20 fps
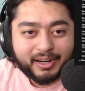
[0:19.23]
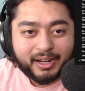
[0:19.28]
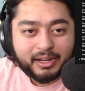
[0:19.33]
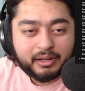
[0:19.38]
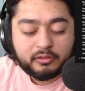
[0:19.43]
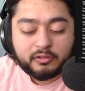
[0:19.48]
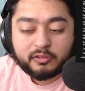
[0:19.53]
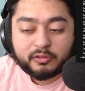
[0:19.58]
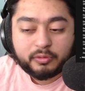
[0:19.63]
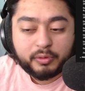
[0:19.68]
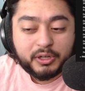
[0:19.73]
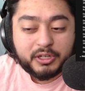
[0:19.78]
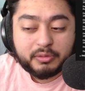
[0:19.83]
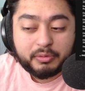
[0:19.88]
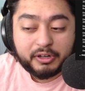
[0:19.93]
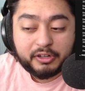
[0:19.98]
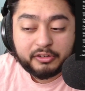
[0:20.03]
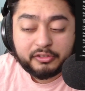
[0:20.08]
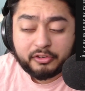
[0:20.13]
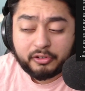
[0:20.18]
I switched
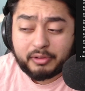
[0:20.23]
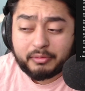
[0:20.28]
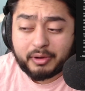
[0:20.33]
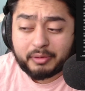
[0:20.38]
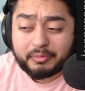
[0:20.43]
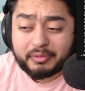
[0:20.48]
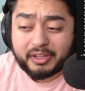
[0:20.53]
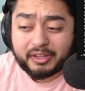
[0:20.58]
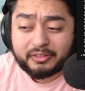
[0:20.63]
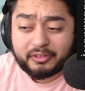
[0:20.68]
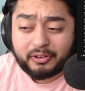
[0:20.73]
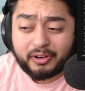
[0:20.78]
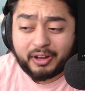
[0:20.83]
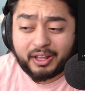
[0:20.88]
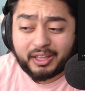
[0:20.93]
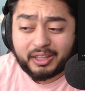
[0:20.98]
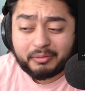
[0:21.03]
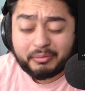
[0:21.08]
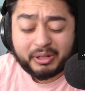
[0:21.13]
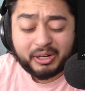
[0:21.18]
my stream up yesterday
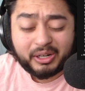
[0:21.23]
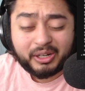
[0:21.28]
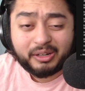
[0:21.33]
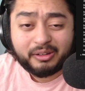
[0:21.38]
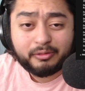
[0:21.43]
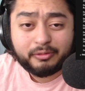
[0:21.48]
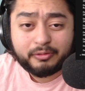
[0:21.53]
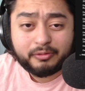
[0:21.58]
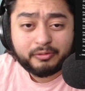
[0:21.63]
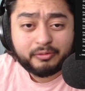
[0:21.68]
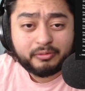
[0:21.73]
in the middle of